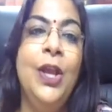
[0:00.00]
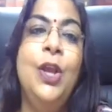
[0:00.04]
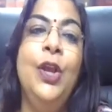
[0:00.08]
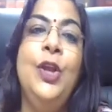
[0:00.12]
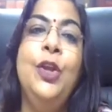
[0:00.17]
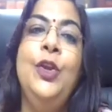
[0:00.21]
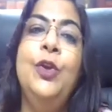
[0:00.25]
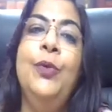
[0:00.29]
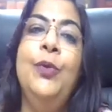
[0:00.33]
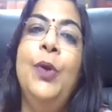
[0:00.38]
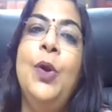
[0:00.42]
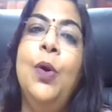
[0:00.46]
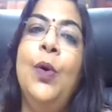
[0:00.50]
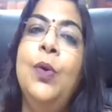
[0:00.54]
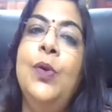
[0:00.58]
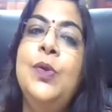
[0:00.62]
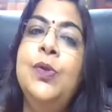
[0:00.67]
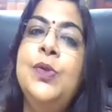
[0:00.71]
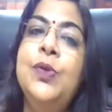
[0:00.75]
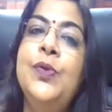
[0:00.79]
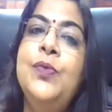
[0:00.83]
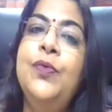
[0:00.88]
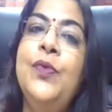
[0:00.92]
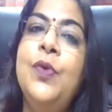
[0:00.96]
You may
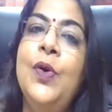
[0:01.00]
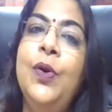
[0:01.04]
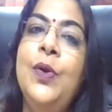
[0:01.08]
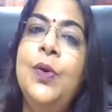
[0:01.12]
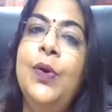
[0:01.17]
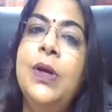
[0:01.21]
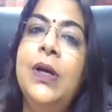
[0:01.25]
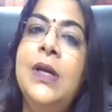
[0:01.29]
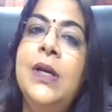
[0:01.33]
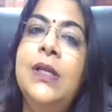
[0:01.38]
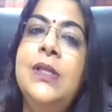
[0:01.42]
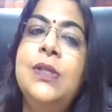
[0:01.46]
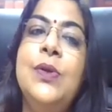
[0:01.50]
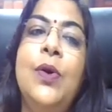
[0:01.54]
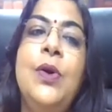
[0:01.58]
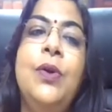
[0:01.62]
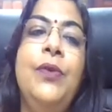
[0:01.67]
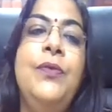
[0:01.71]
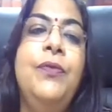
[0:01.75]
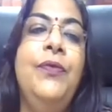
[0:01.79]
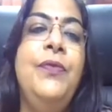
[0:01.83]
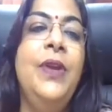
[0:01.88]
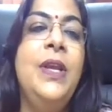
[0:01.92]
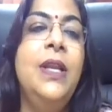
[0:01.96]
also follow us
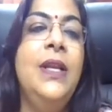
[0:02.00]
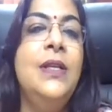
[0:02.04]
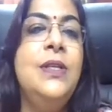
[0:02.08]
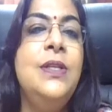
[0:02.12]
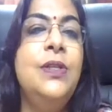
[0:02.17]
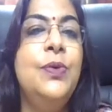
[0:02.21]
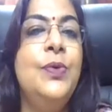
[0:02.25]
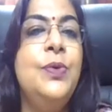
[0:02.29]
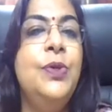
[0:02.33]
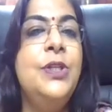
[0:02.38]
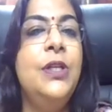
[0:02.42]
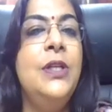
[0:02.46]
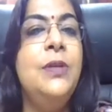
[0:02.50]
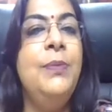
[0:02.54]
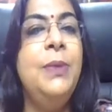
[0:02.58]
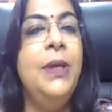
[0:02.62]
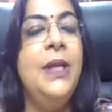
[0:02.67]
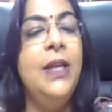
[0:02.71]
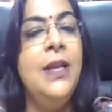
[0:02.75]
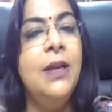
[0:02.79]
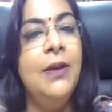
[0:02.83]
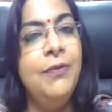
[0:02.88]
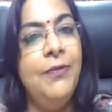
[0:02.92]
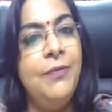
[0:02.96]
on various social
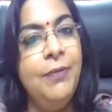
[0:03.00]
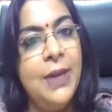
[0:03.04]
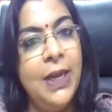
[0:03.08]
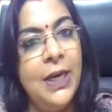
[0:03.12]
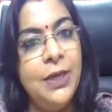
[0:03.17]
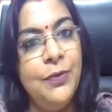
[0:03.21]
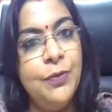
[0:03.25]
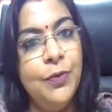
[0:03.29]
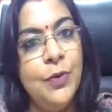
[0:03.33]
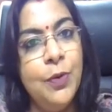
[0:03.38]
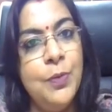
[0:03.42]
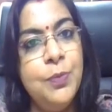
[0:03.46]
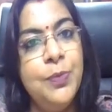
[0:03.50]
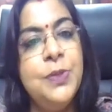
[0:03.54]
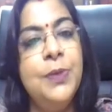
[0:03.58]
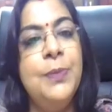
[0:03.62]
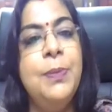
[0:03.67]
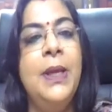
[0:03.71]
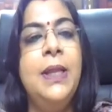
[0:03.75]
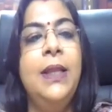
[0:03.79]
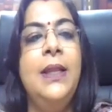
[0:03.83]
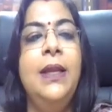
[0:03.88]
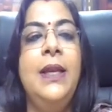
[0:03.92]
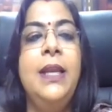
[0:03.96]
media platforms
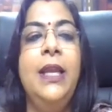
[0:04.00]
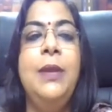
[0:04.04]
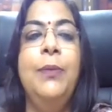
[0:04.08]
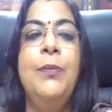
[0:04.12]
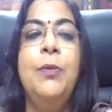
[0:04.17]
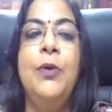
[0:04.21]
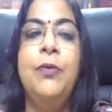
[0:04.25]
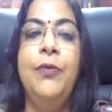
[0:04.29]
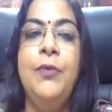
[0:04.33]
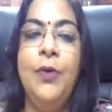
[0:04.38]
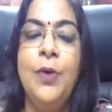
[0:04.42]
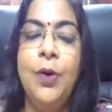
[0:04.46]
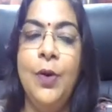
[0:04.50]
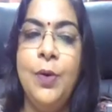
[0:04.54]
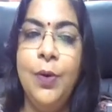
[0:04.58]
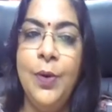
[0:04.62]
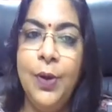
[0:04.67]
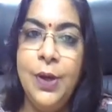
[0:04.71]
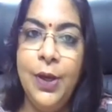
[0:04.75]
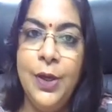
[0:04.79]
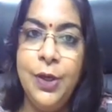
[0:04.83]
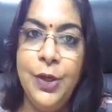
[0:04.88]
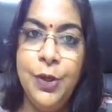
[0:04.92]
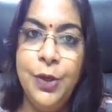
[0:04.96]
by the name of Law
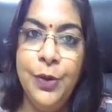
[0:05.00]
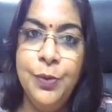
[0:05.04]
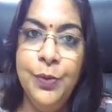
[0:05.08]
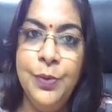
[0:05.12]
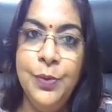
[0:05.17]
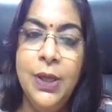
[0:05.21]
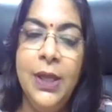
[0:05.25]
Colloquy.